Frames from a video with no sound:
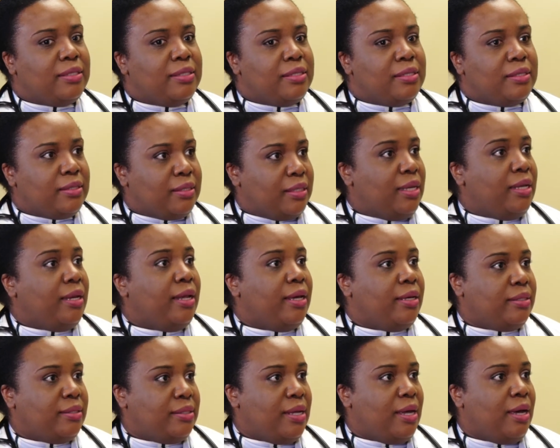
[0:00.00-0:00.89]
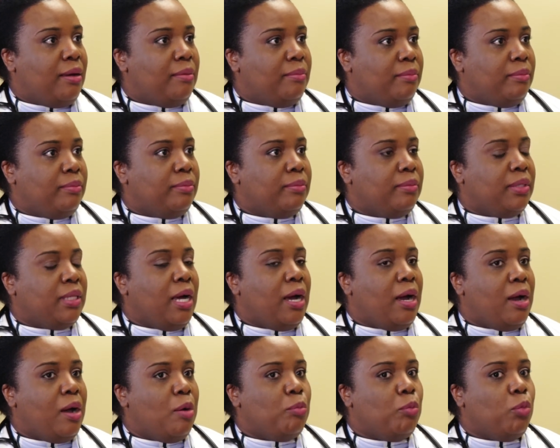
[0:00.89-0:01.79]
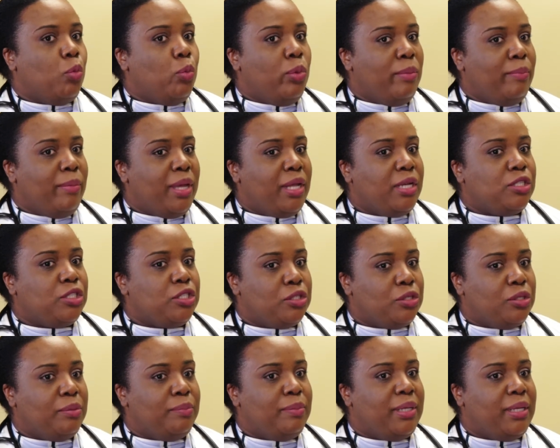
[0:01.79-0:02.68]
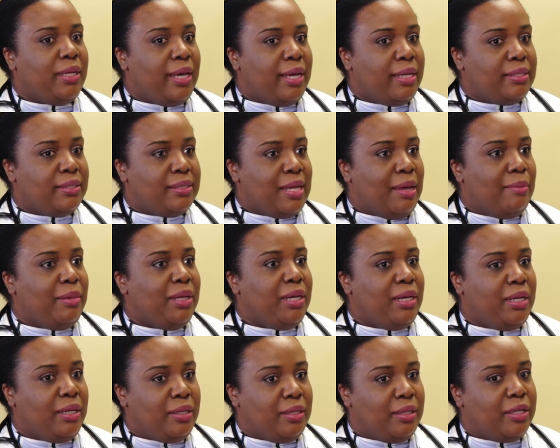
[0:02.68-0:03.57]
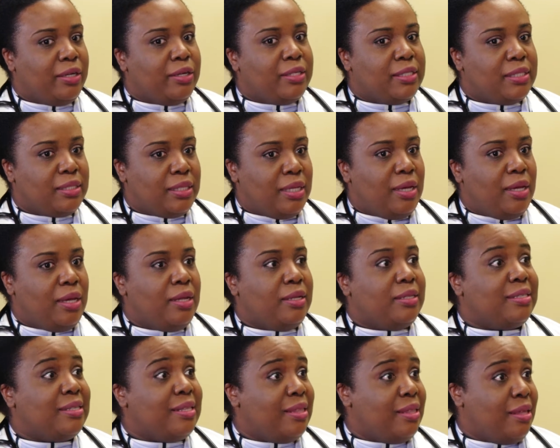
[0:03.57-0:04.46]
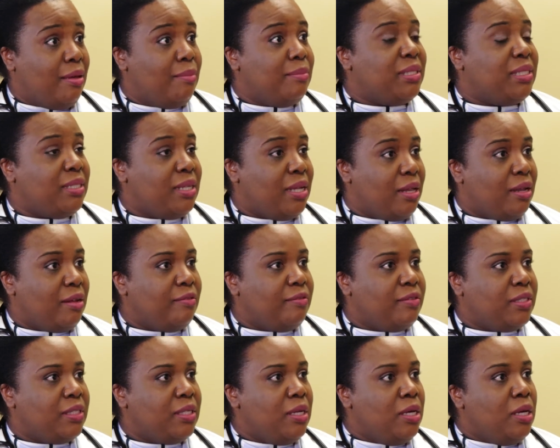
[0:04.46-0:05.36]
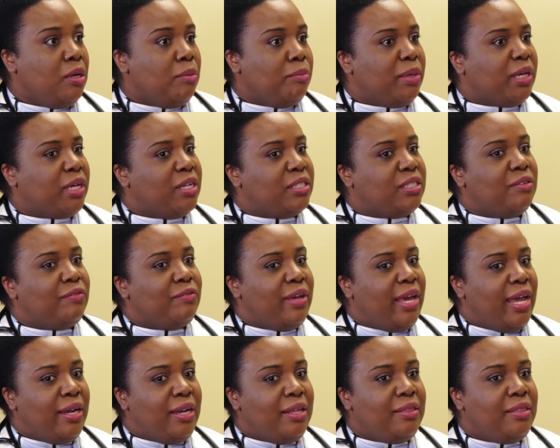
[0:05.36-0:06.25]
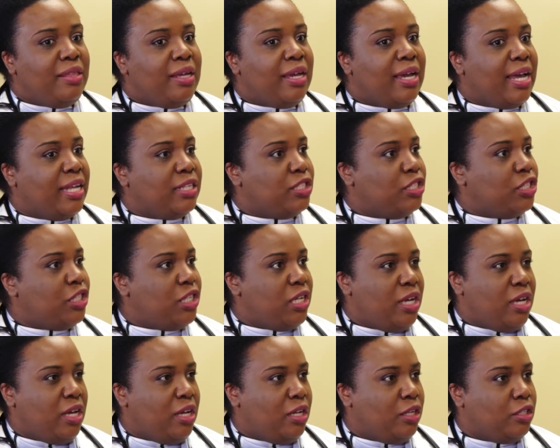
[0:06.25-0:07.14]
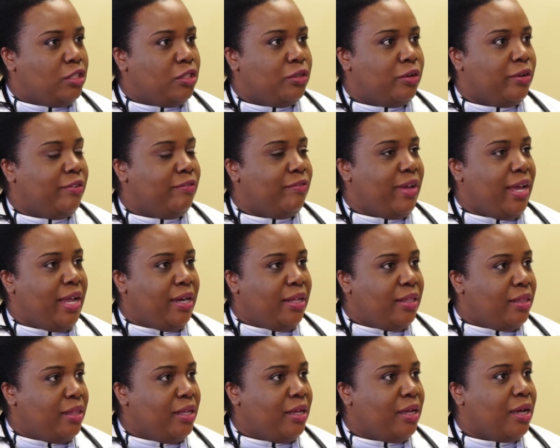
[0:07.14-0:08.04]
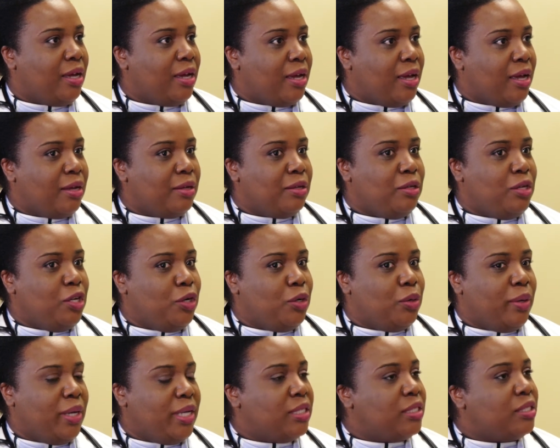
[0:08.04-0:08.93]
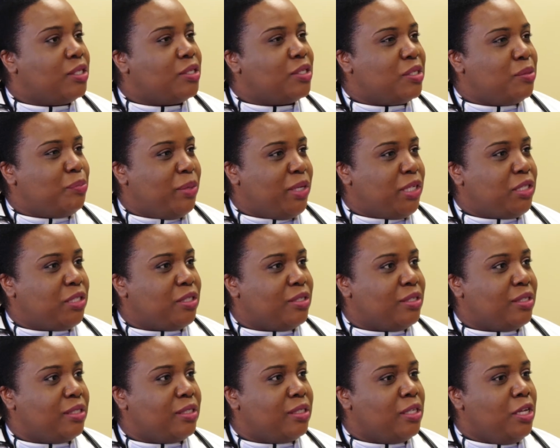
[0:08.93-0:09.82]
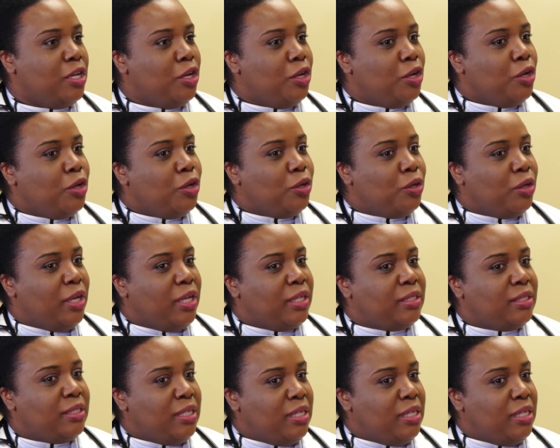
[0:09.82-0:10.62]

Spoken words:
the skin exam. Women should be examining their skins themselves, because if anything has changed or if anything, is suspicious, it's